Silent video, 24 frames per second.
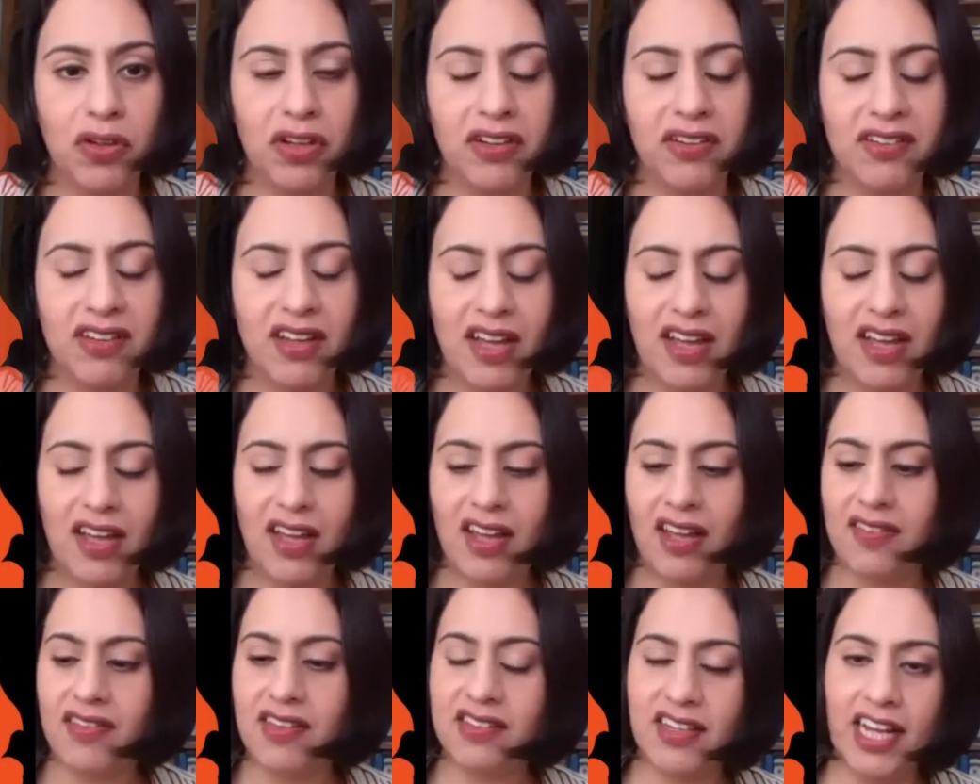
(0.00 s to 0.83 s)
And
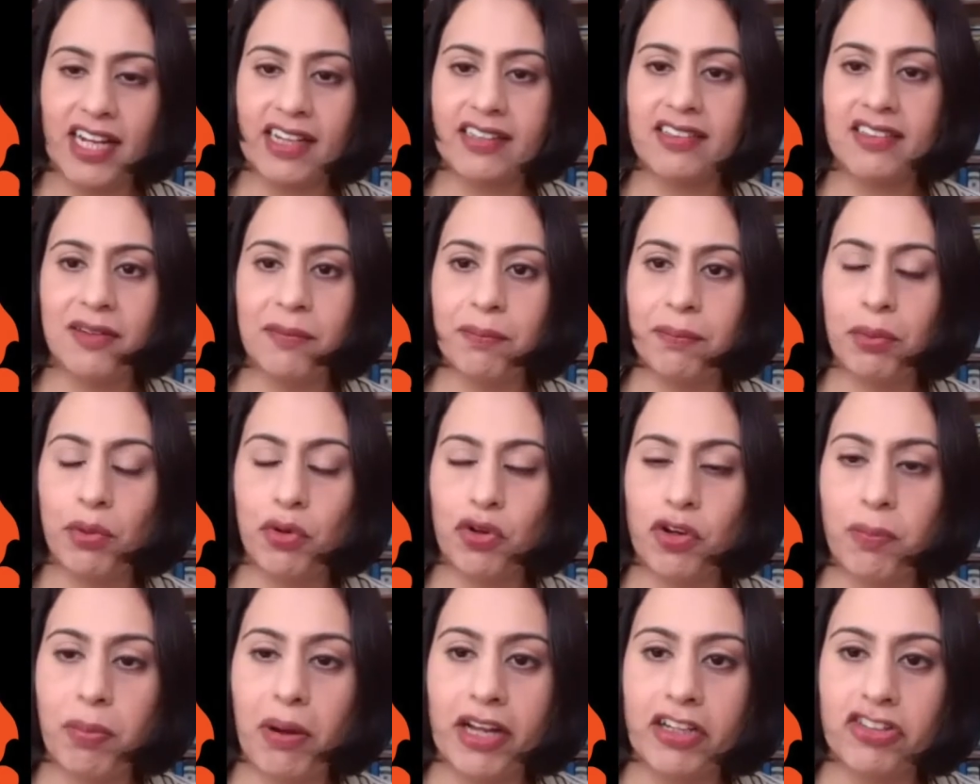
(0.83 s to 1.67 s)
there's an excellent
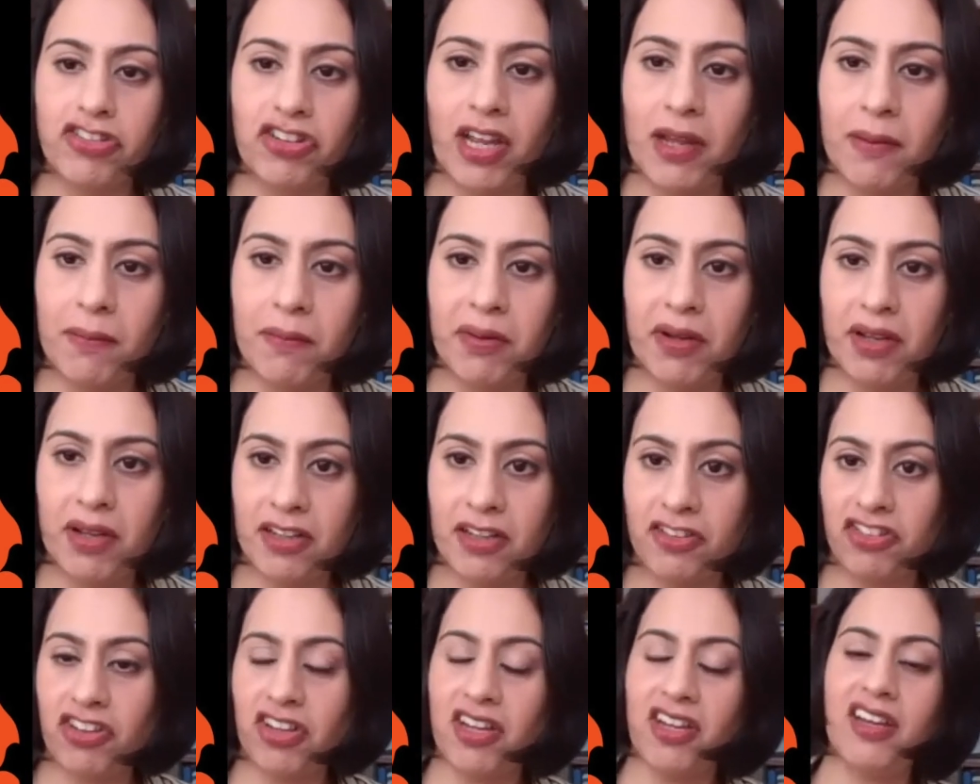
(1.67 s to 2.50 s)
book by J.M.
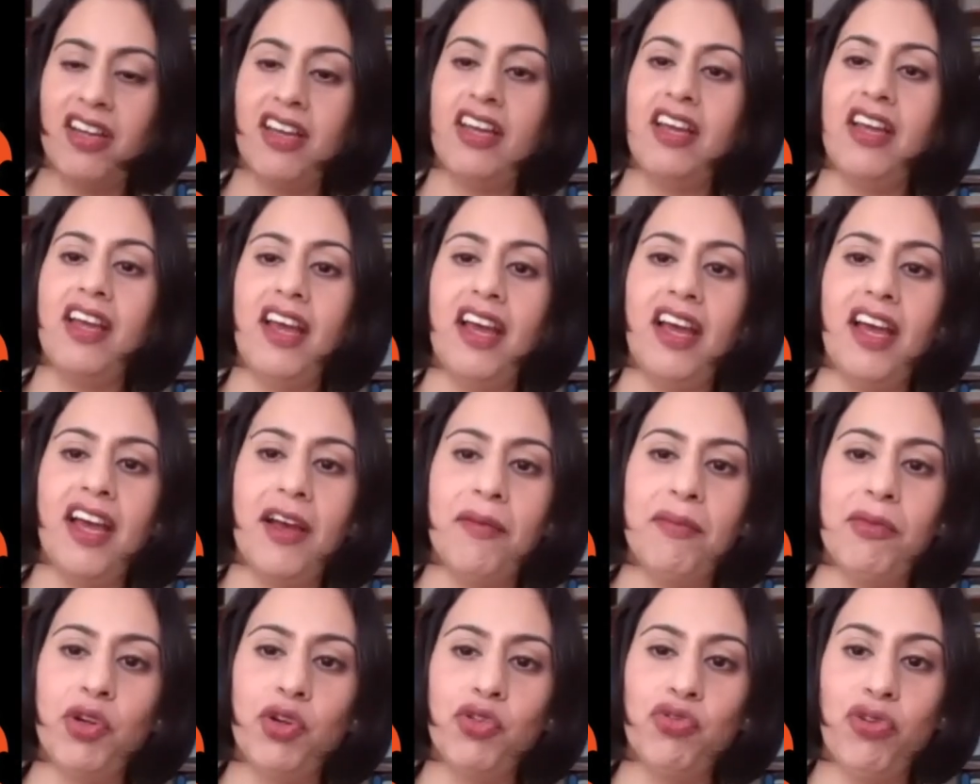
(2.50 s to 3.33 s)
Berger,
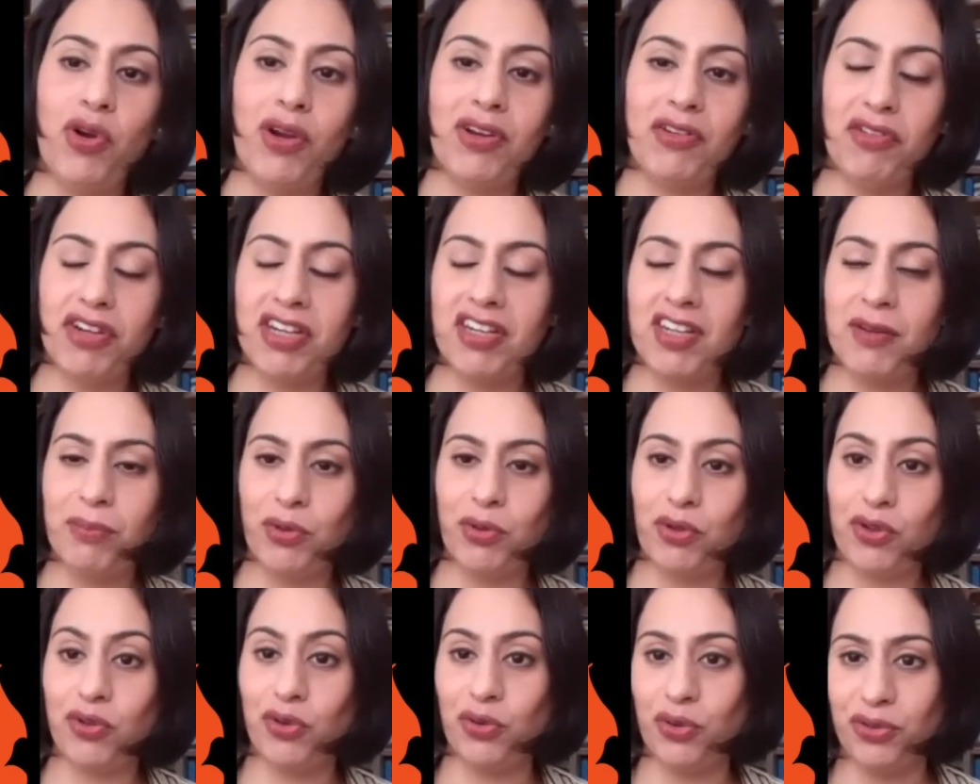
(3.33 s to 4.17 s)
who's written a book
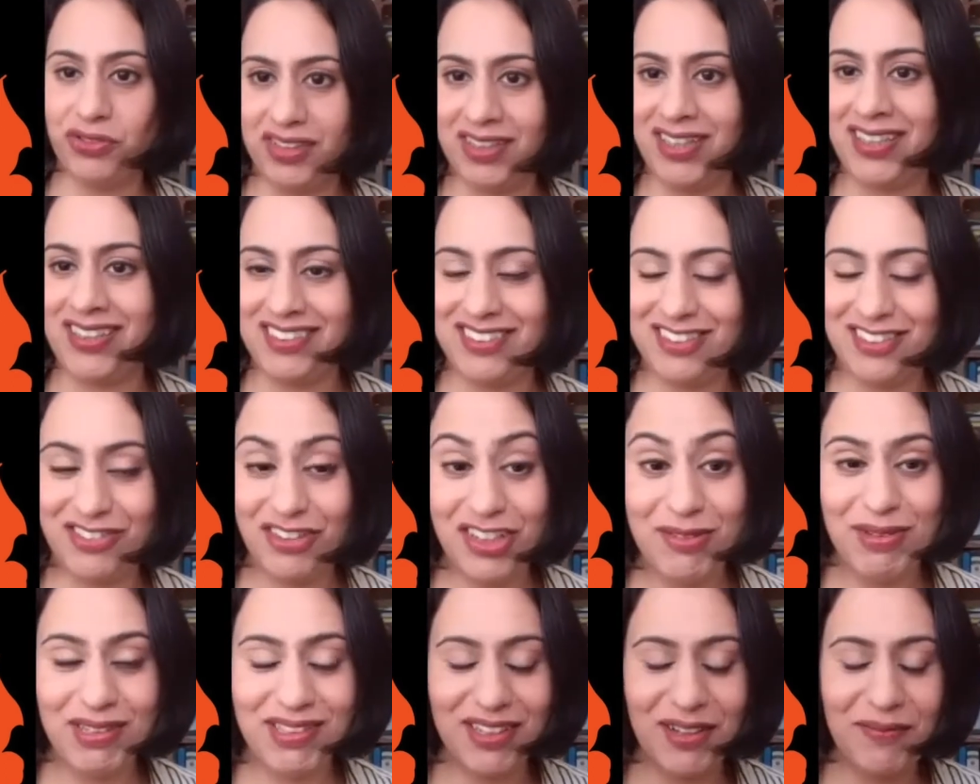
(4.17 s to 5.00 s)
called
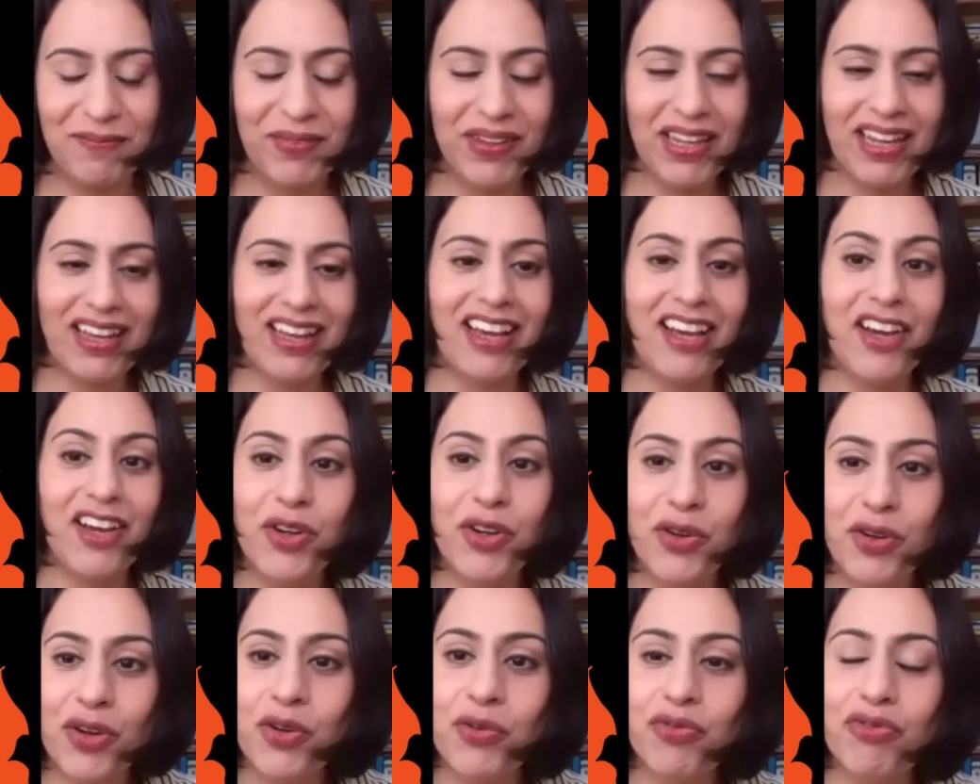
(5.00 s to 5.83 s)
Extremism,
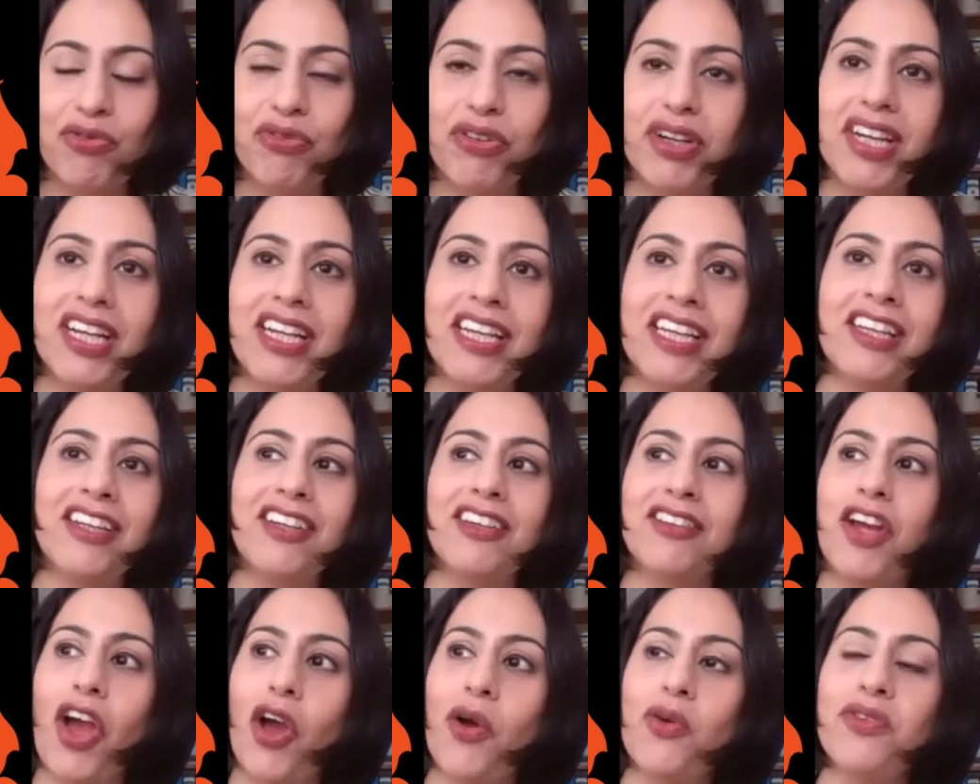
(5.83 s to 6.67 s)
who really
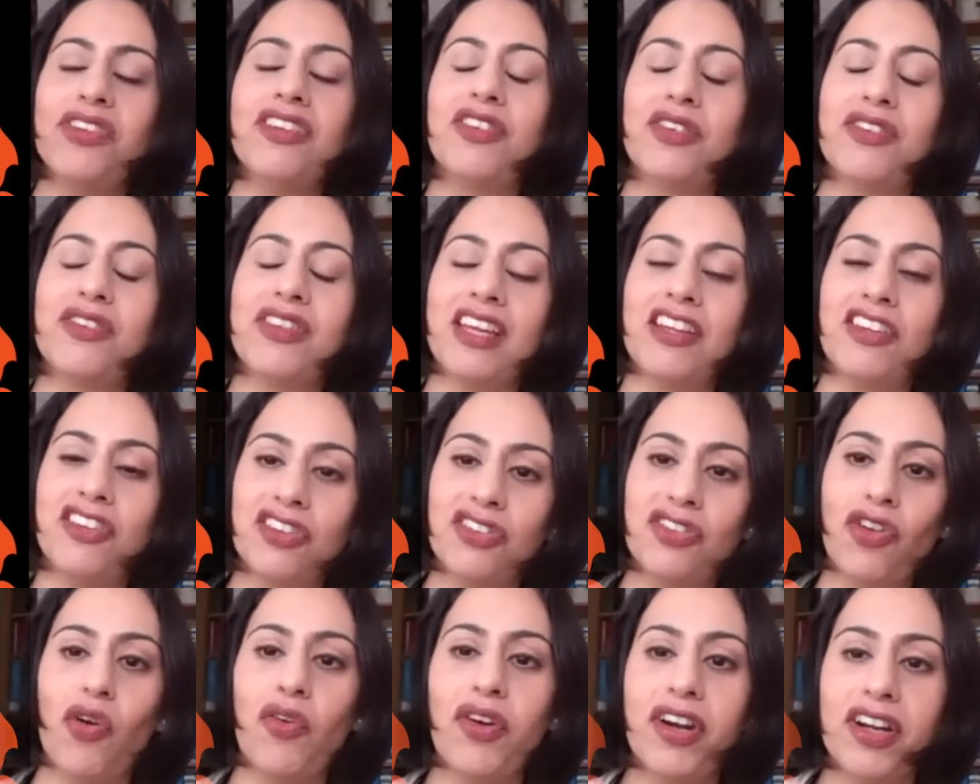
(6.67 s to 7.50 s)
goes into the
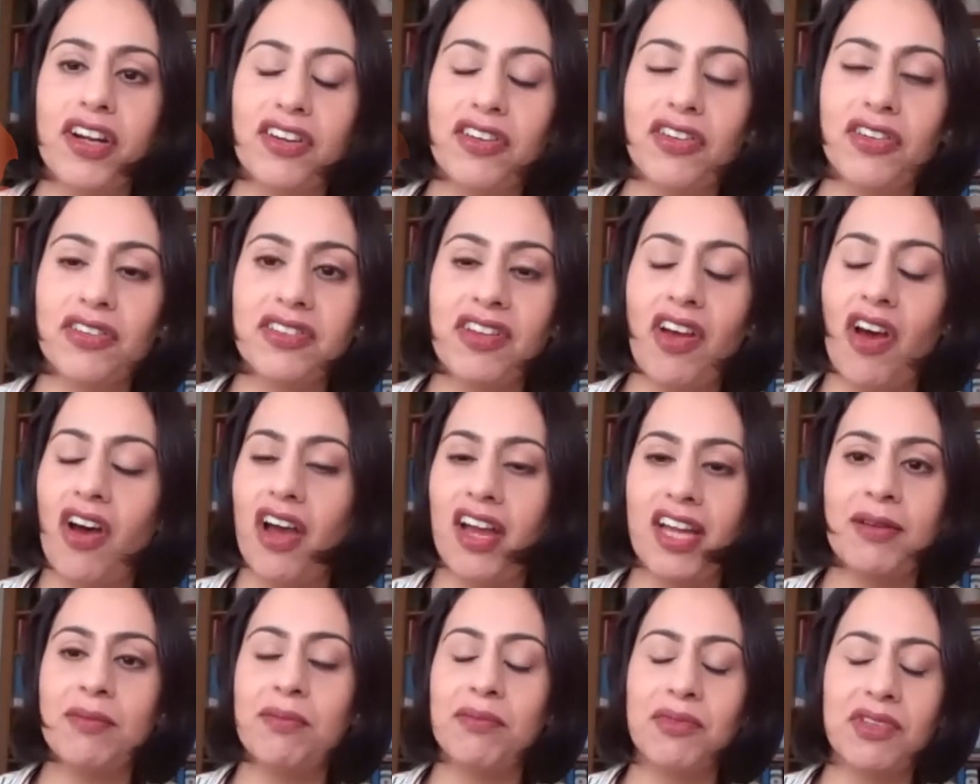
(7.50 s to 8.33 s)
historical
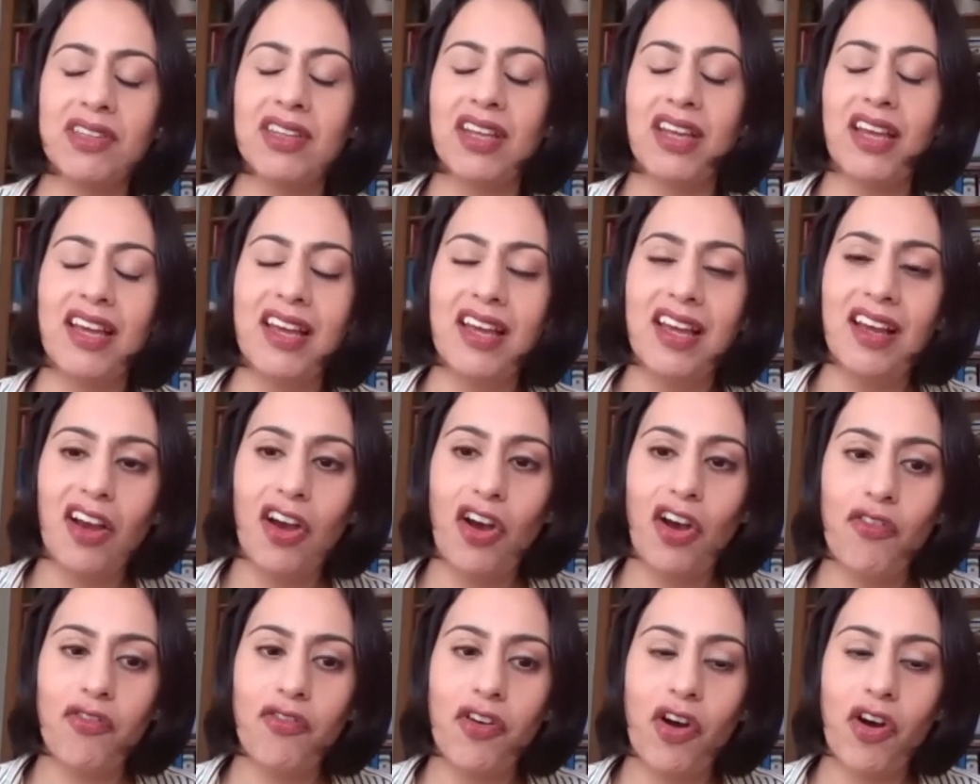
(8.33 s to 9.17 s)
times
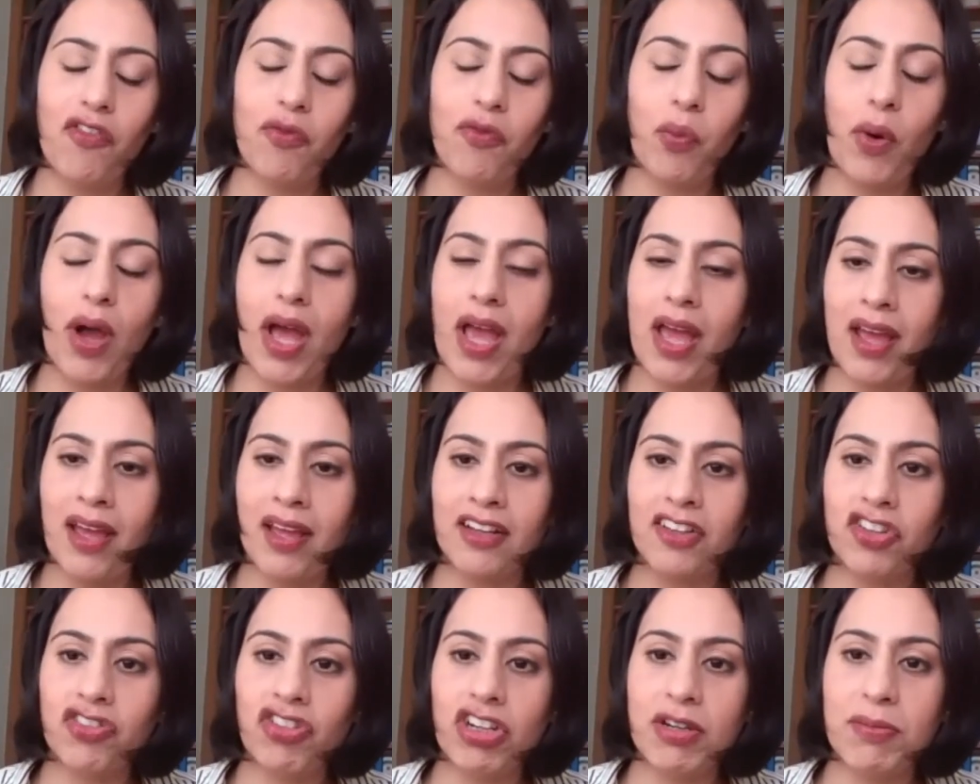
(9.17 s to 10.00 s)
of where
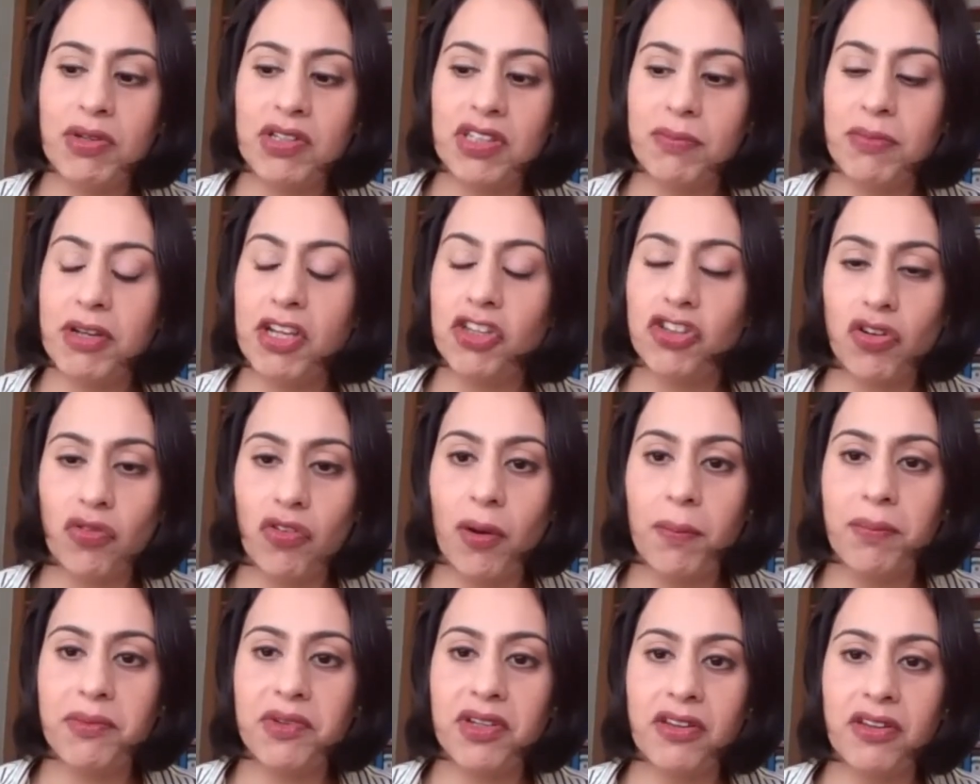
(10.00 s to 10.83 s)
extremism has
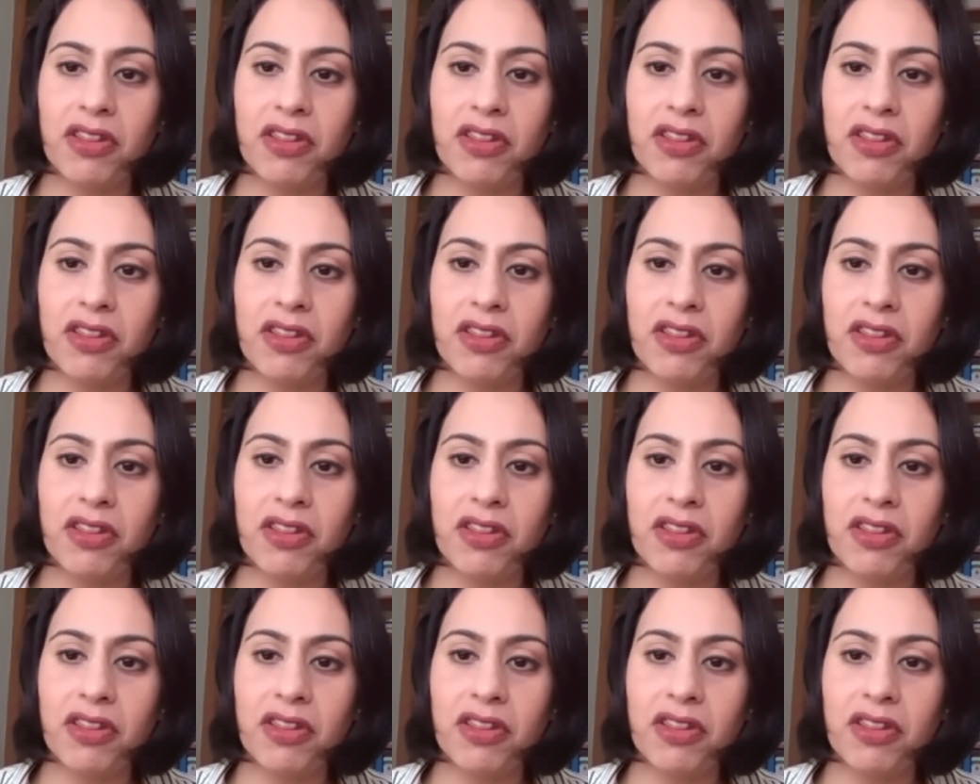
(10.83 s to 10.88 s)
erupted